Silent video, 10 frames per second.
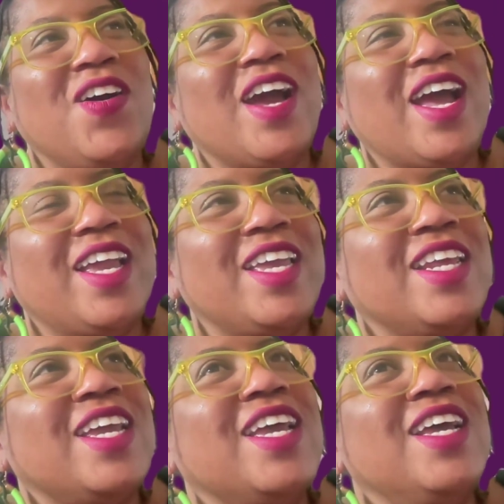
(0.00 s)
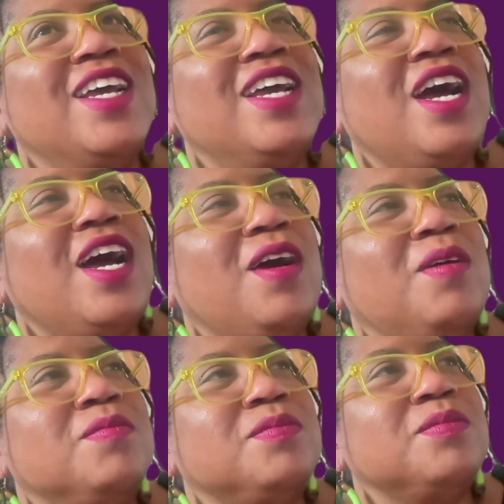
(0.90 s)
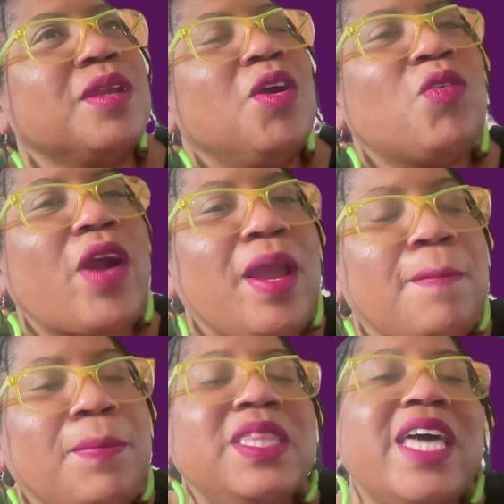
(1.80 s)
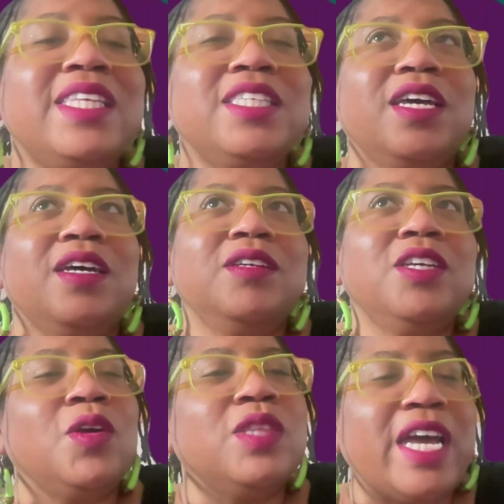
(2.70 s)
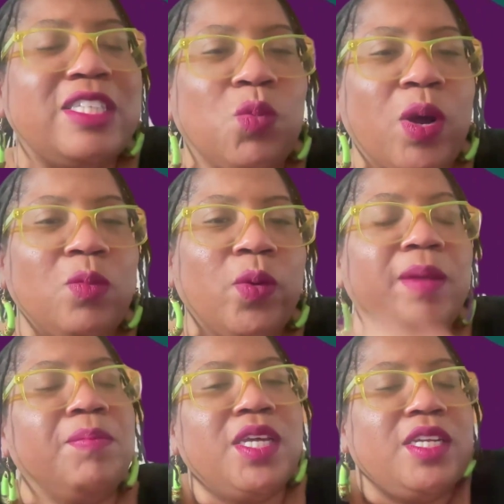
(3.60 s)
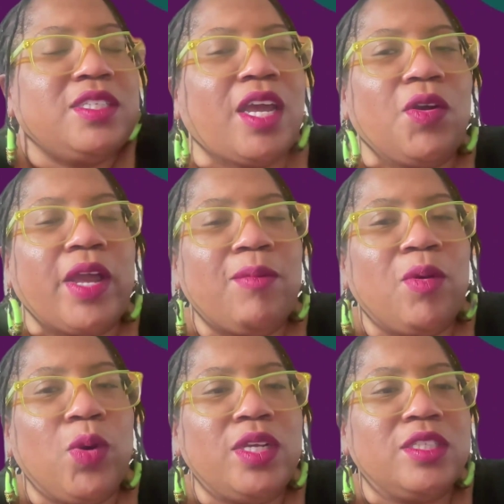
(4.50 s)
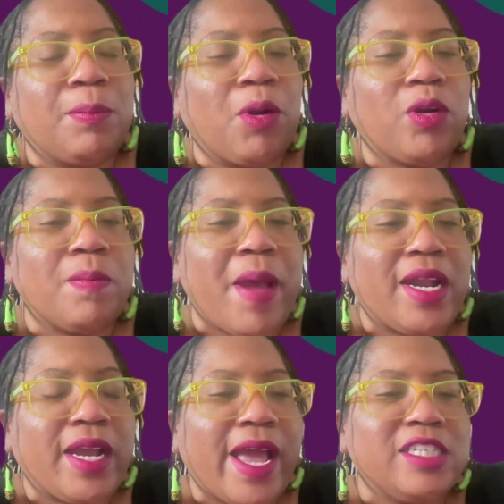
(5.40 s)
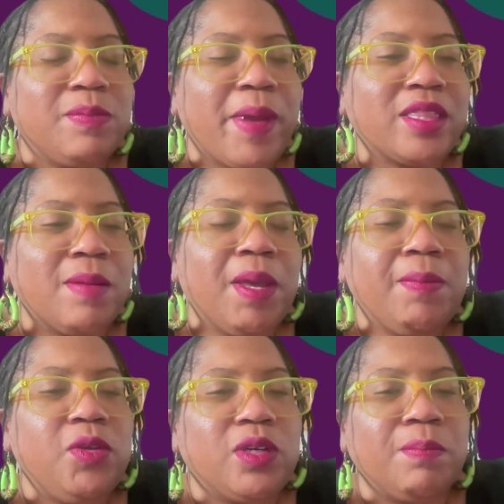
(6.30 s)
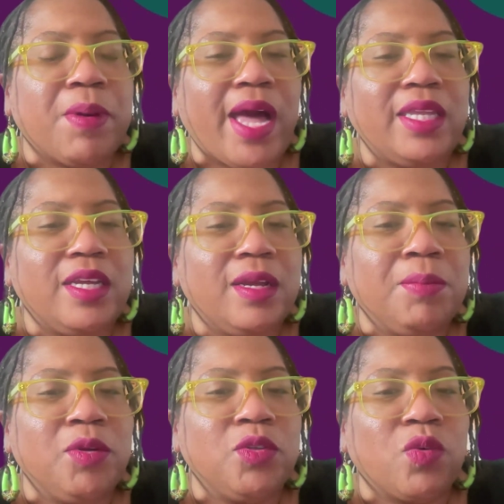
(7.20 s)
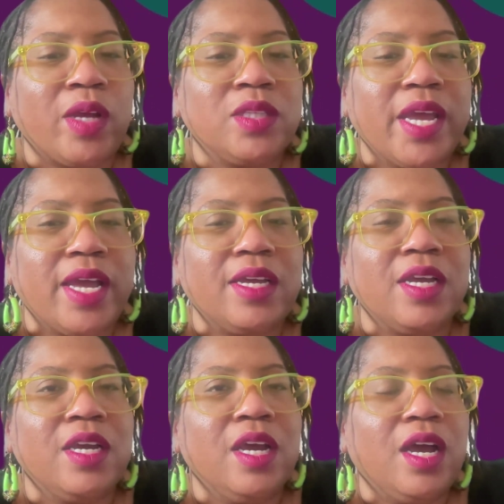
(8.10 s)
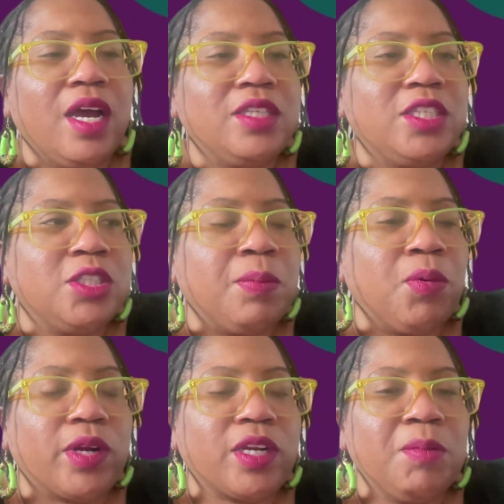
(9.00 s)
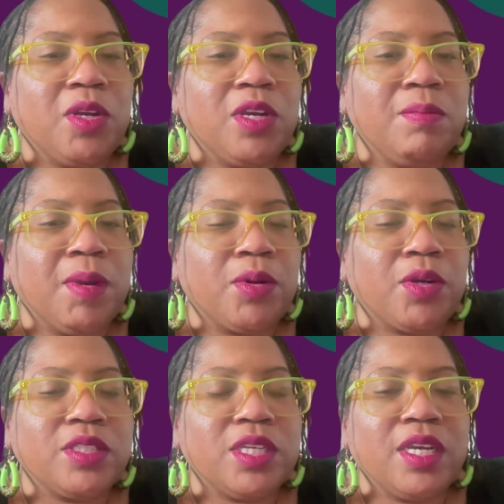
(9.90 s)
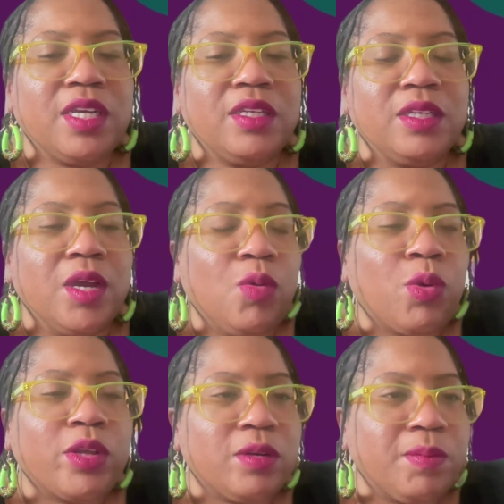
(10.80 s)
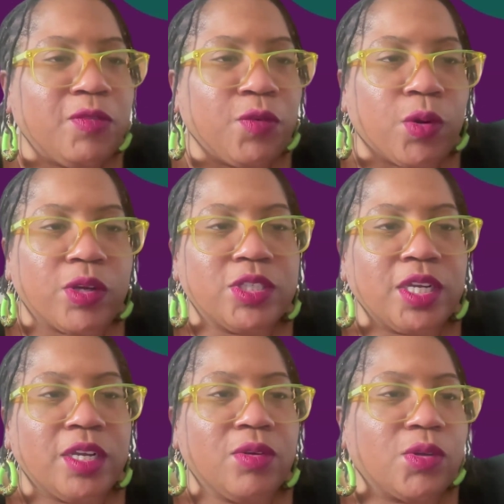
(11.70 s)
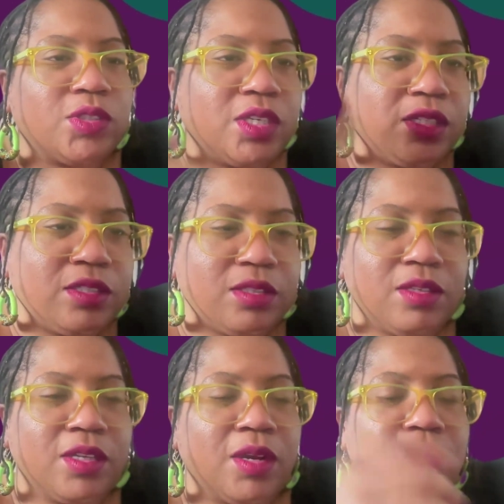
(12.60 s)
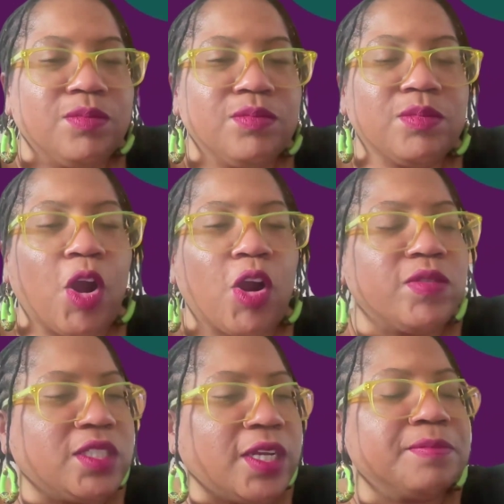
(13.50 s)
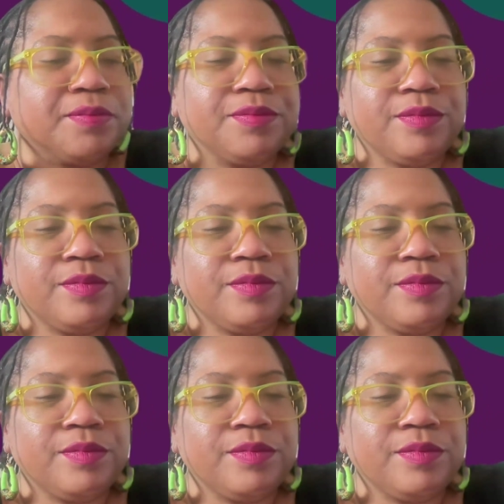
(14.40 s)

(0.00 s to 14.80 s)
know, I get it. Right. But that's one way. But then it's like, okay, well, what is the programmatic aspect that maybe you can pilot and build around that to support community members, and whether it be foraging or just, harvesting.